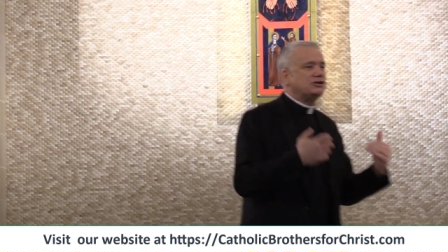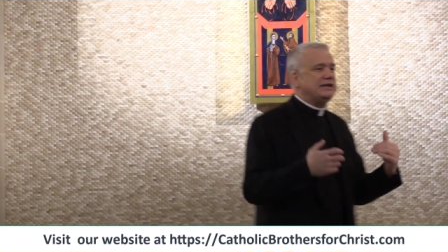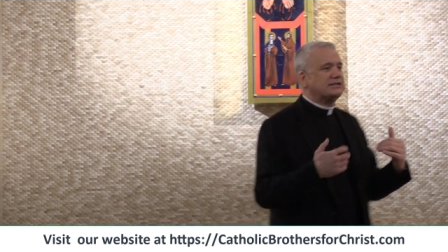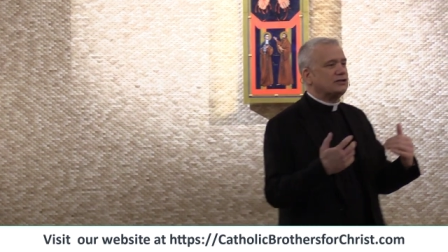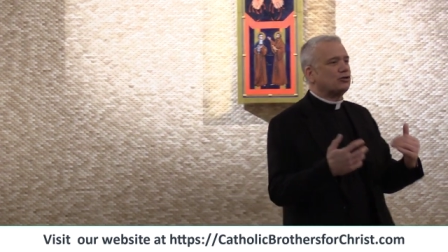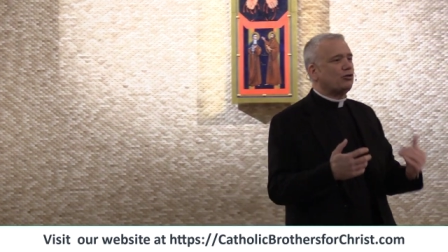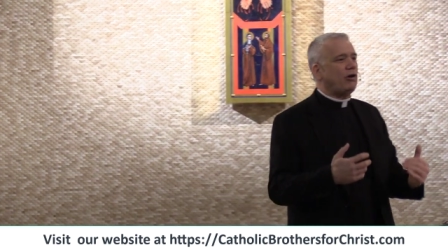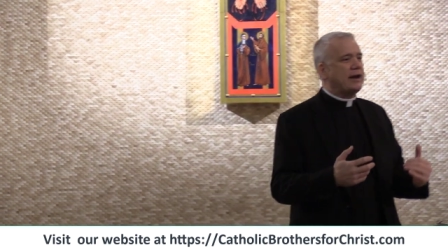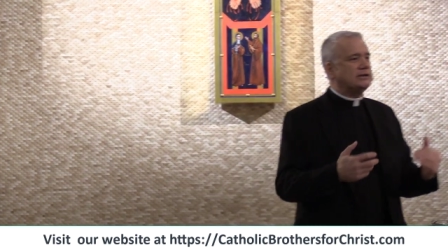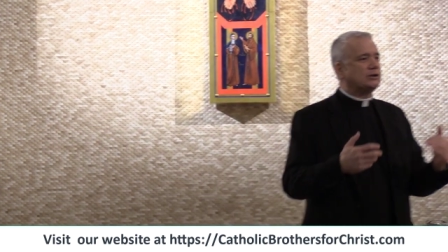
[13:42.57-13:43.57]
Jesus
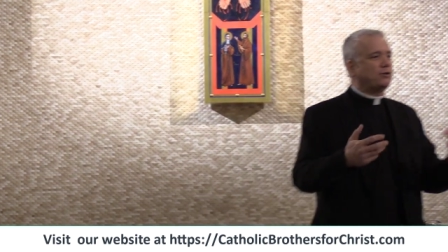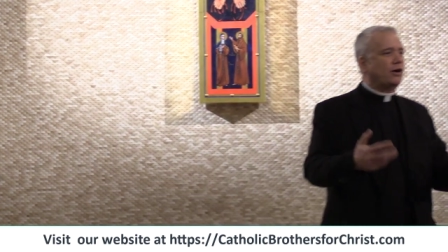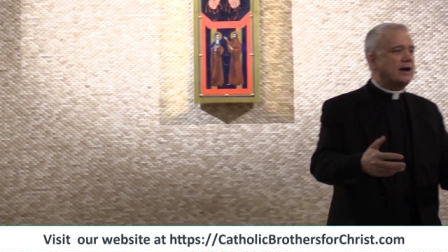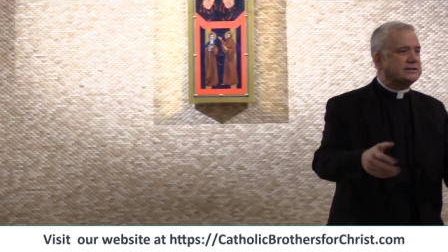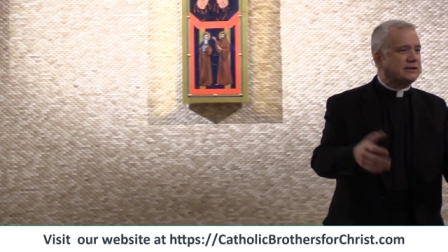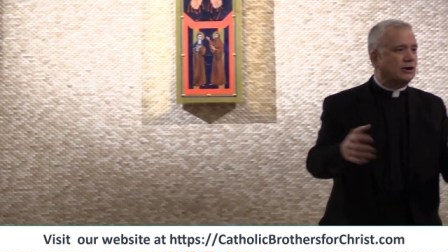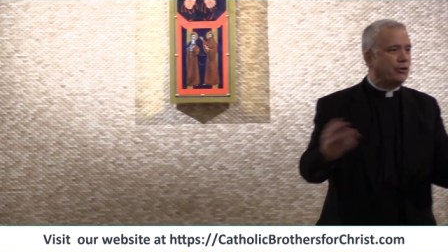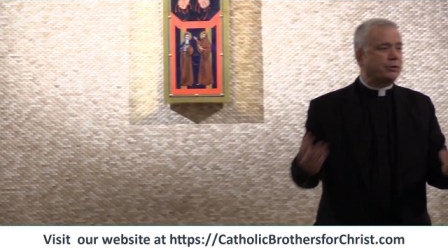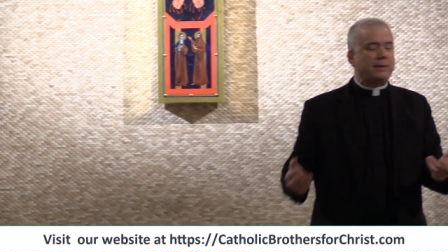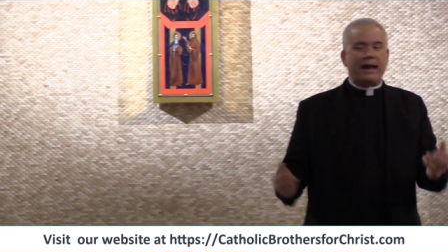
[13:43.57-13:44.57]
Christ for us to
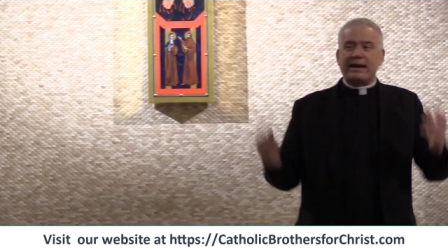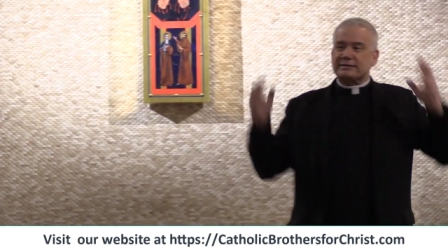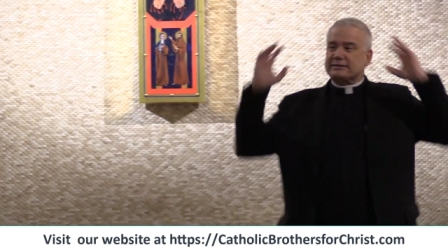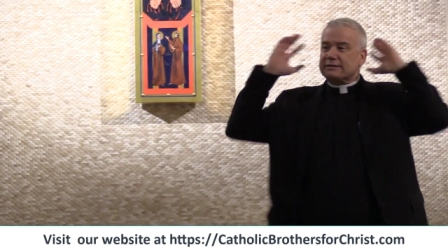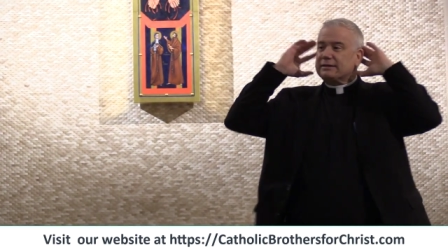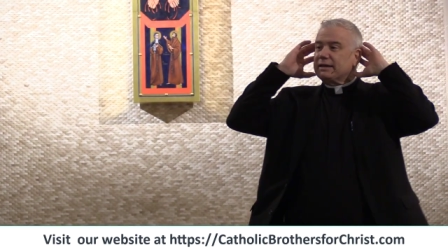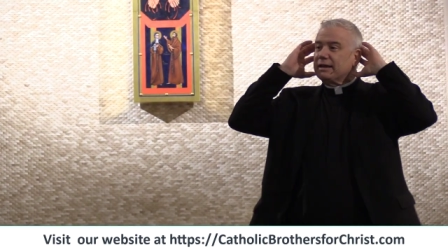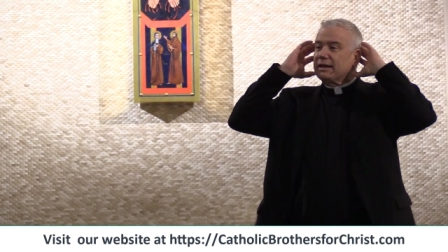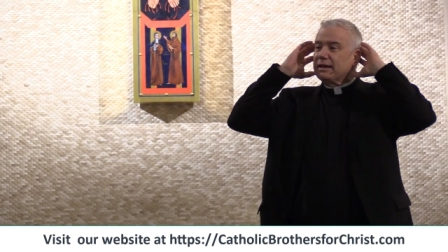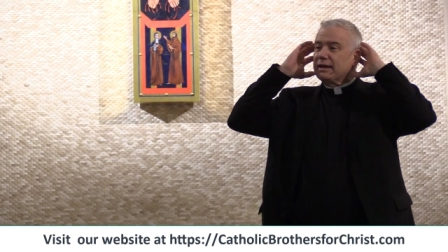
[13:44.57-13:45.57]
go to Mass?
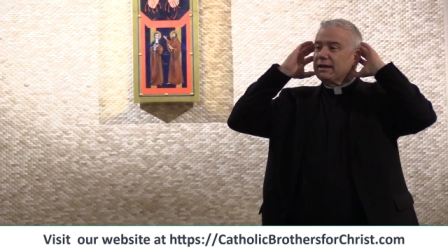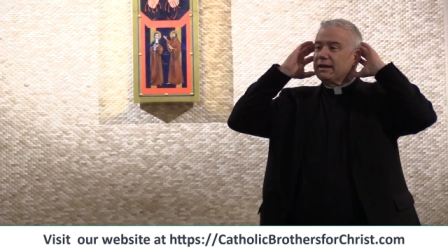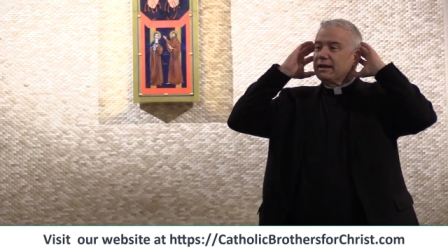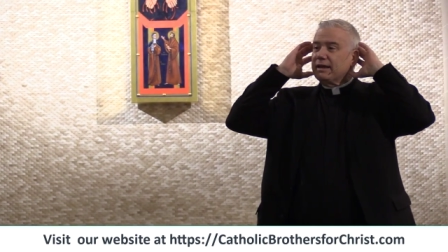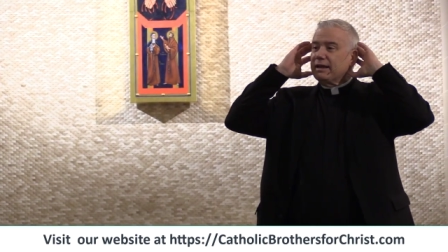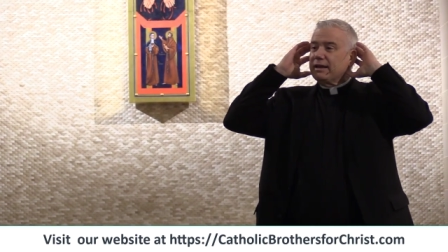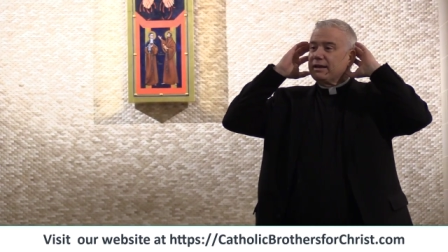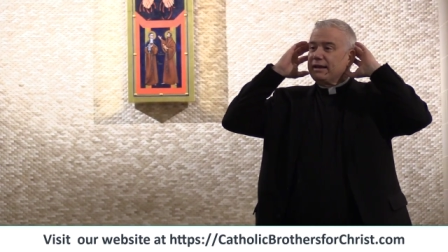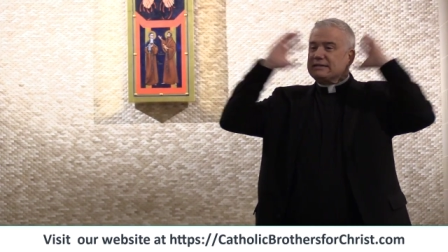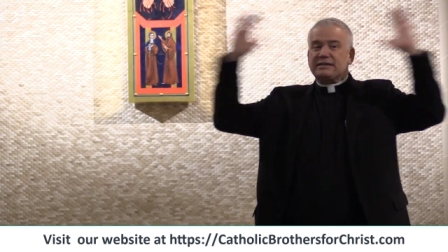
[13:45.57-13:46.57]

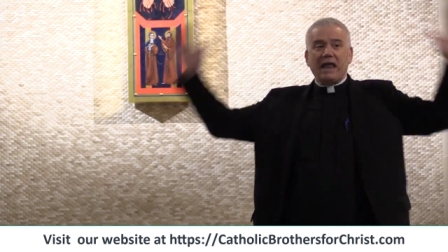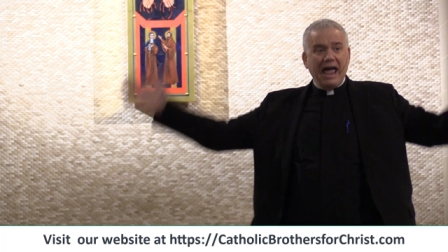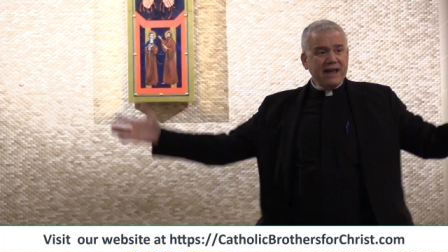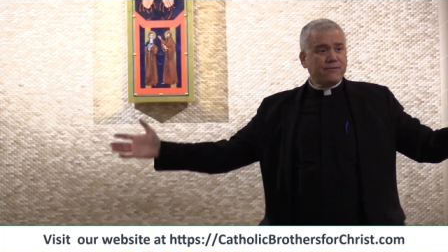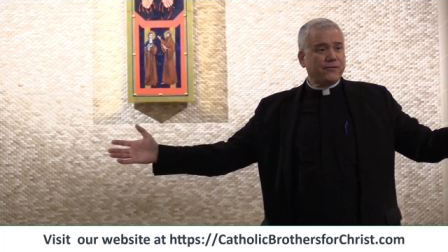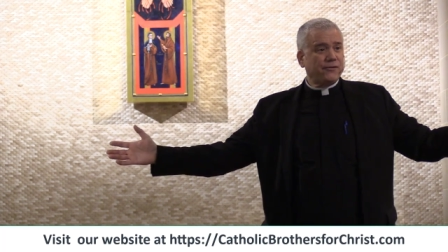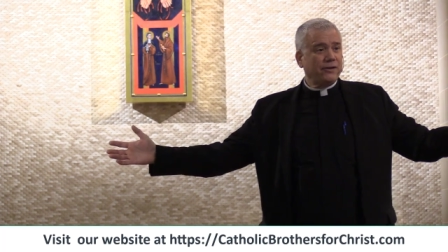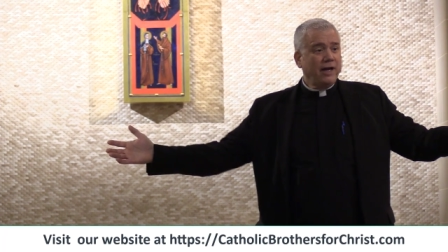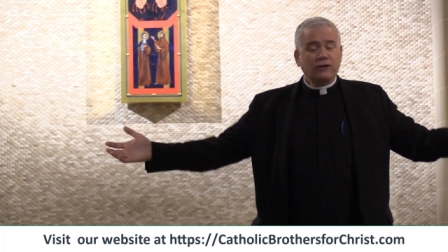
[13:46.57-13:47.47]
His life.